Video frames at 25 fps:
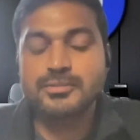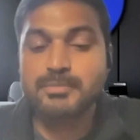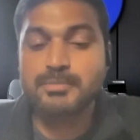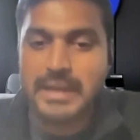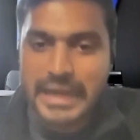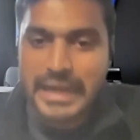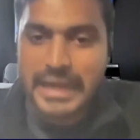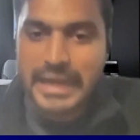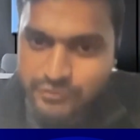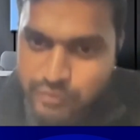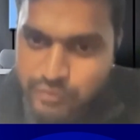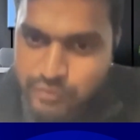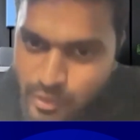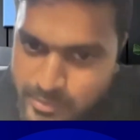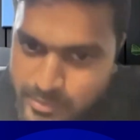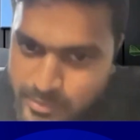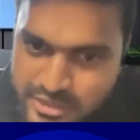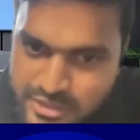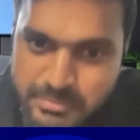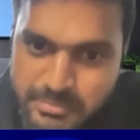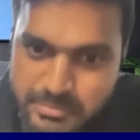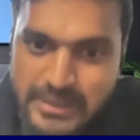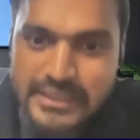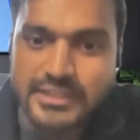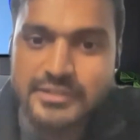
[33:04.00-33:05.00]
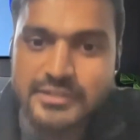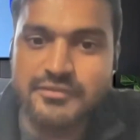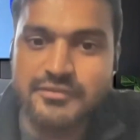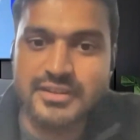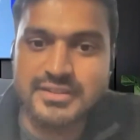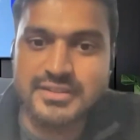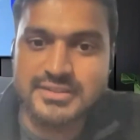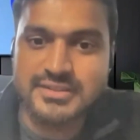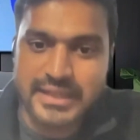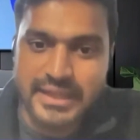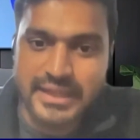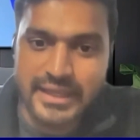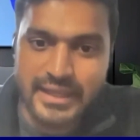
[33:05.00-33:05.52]
the platform is built
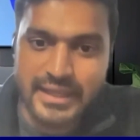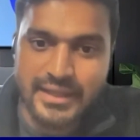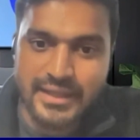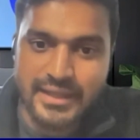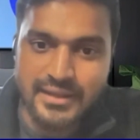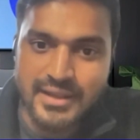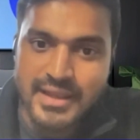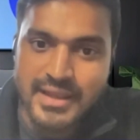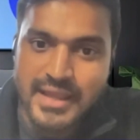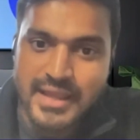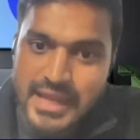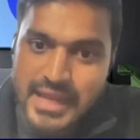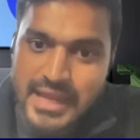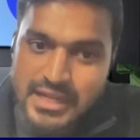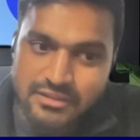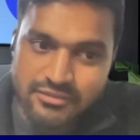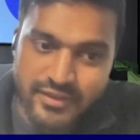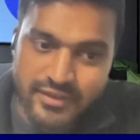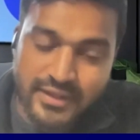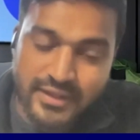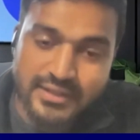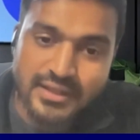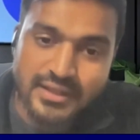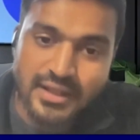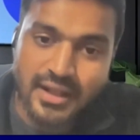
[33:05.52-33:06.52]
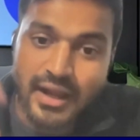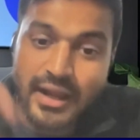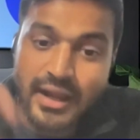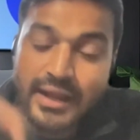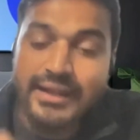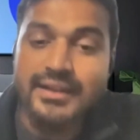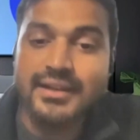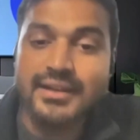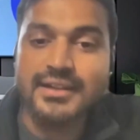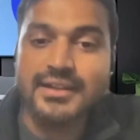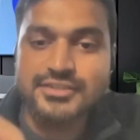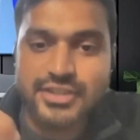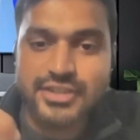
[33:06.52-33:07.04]
for scale. In fact, high
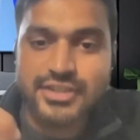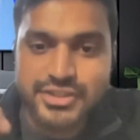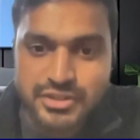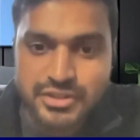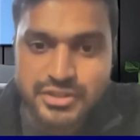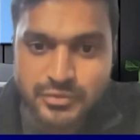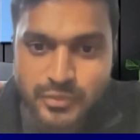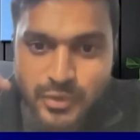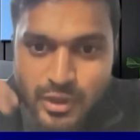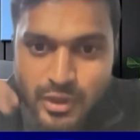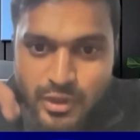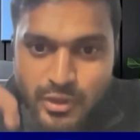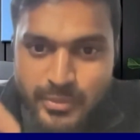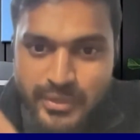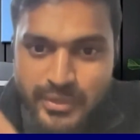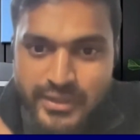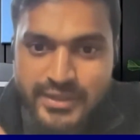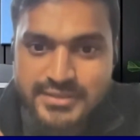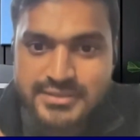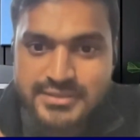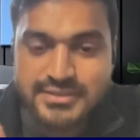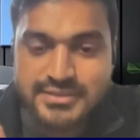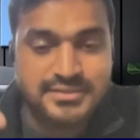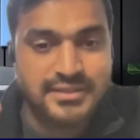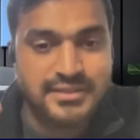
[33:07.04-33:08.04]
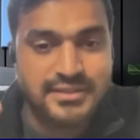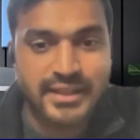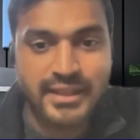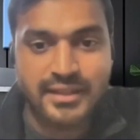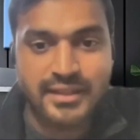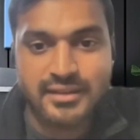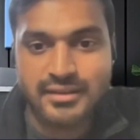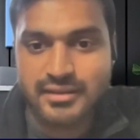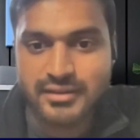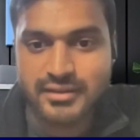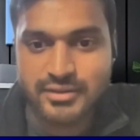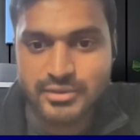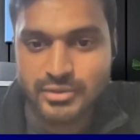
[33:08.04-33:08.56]
transaction volume industries like
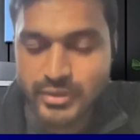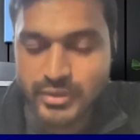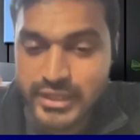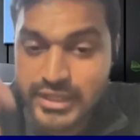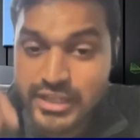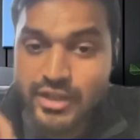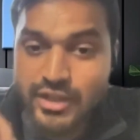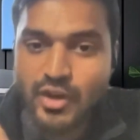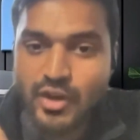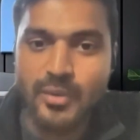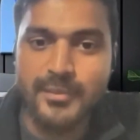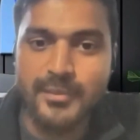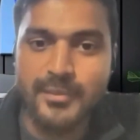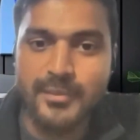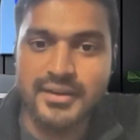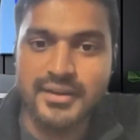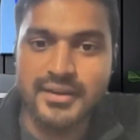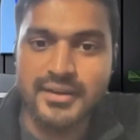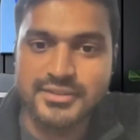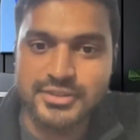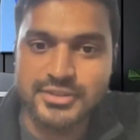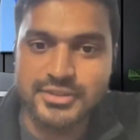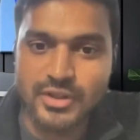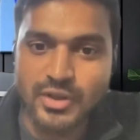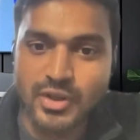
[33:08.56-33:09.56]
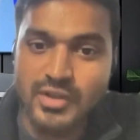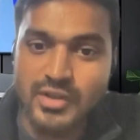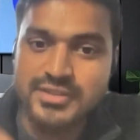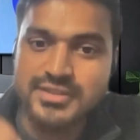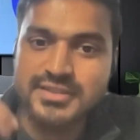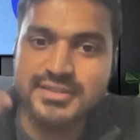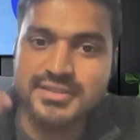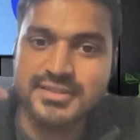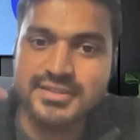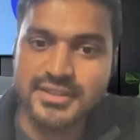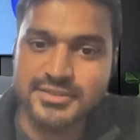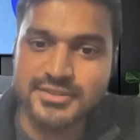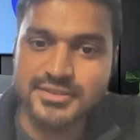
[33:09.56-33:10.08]
e-commerce or
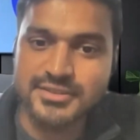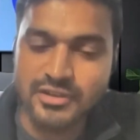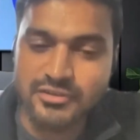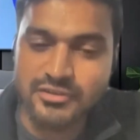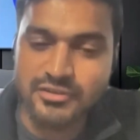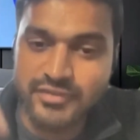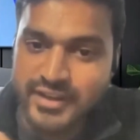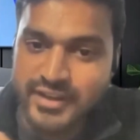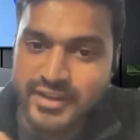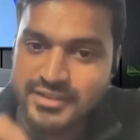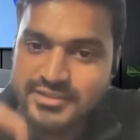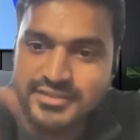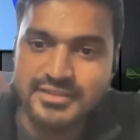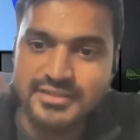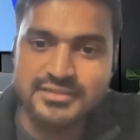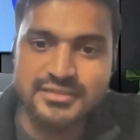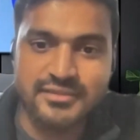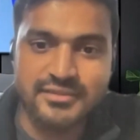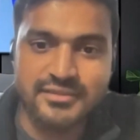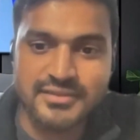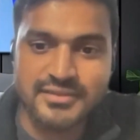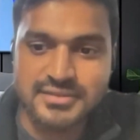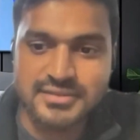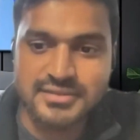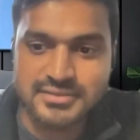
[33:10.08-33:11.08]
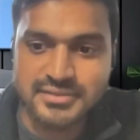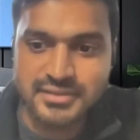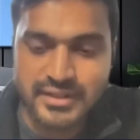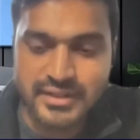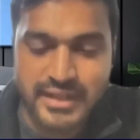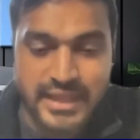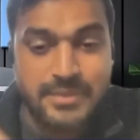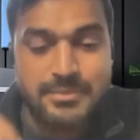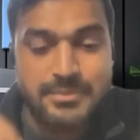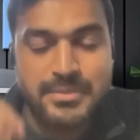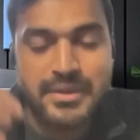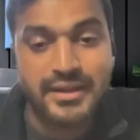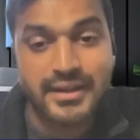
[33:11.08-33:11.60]
logistics or financial services or
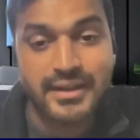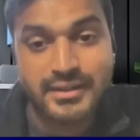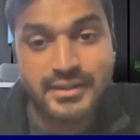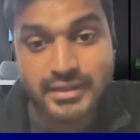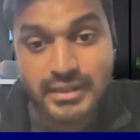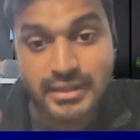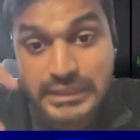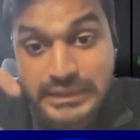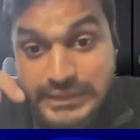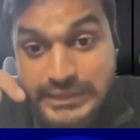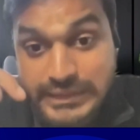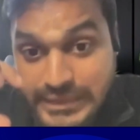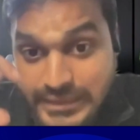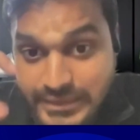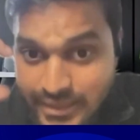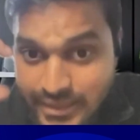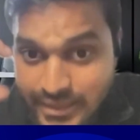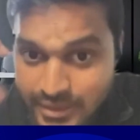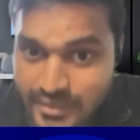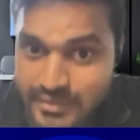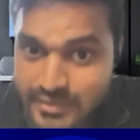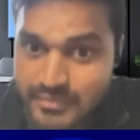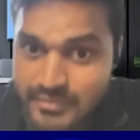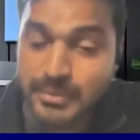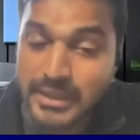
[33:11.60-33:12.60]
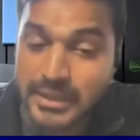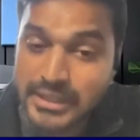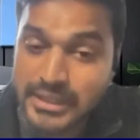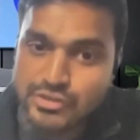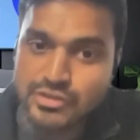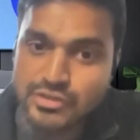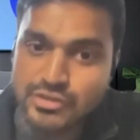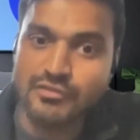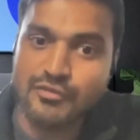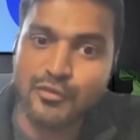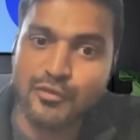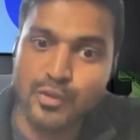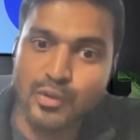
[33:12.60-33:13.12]
gaming, right? There are a
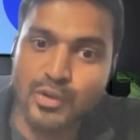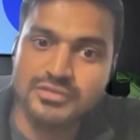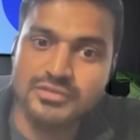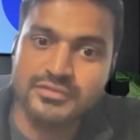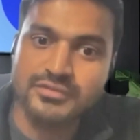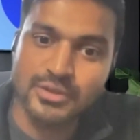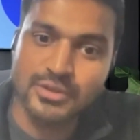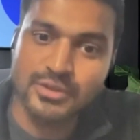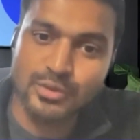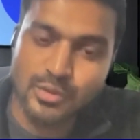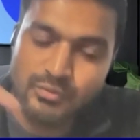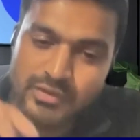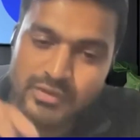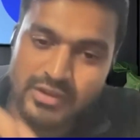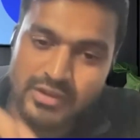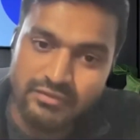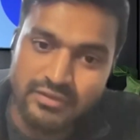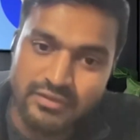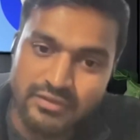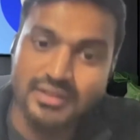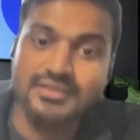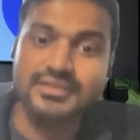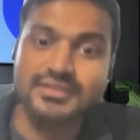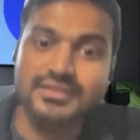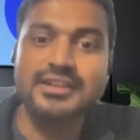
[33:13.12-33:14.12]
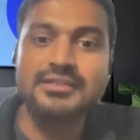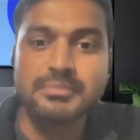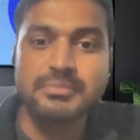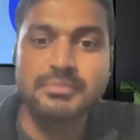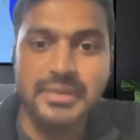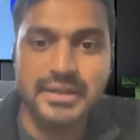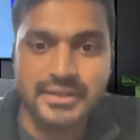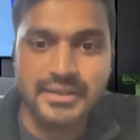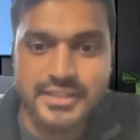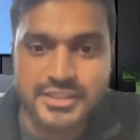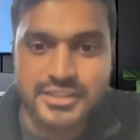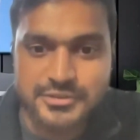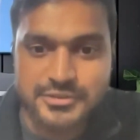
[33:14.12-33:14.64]
bunch of folks with whom we worked and
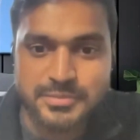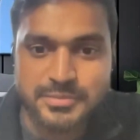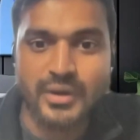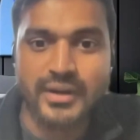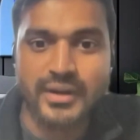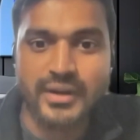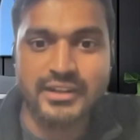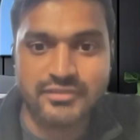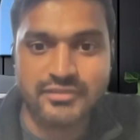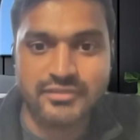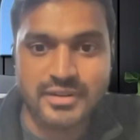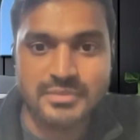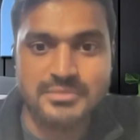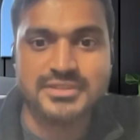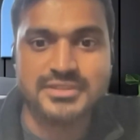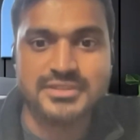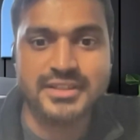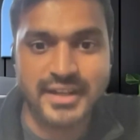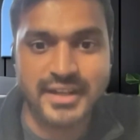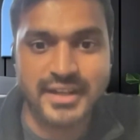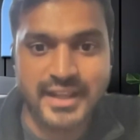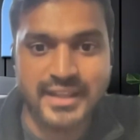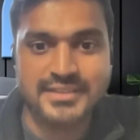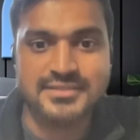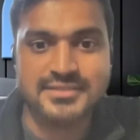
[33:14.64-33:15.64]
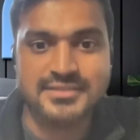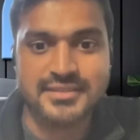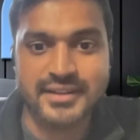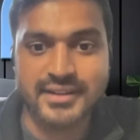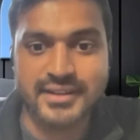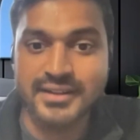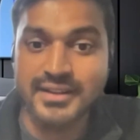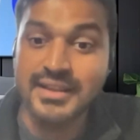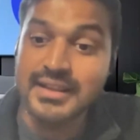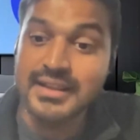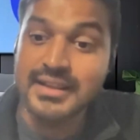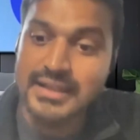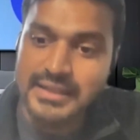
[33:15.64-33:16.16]
built this product from scratch,
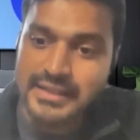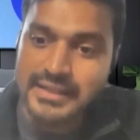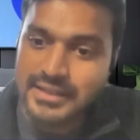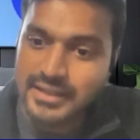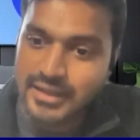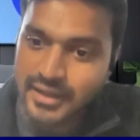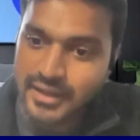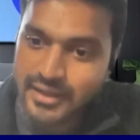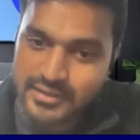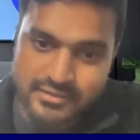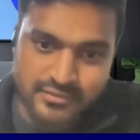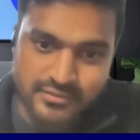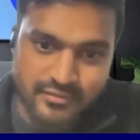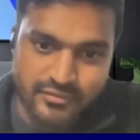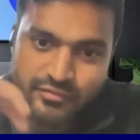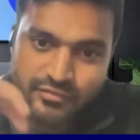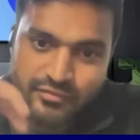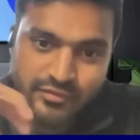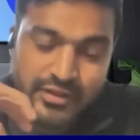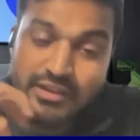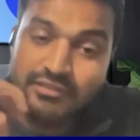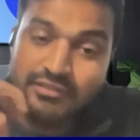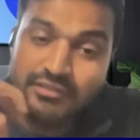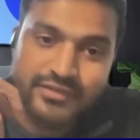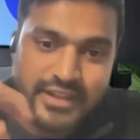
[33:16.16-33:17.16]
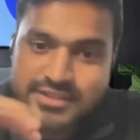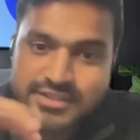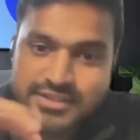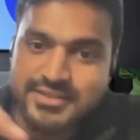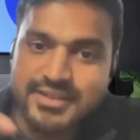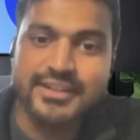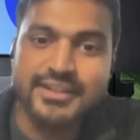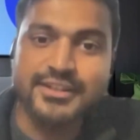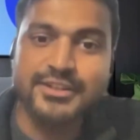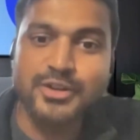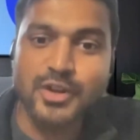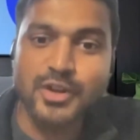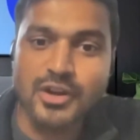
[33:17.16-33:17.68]
right? And we have
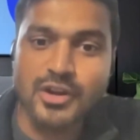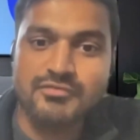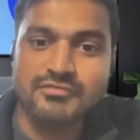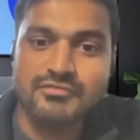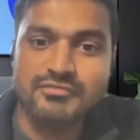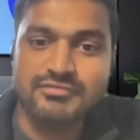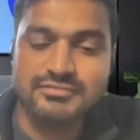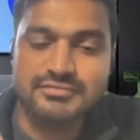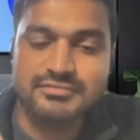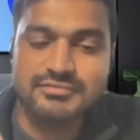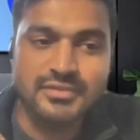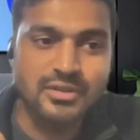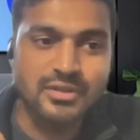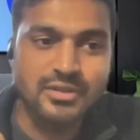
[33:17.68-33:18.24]
tested it on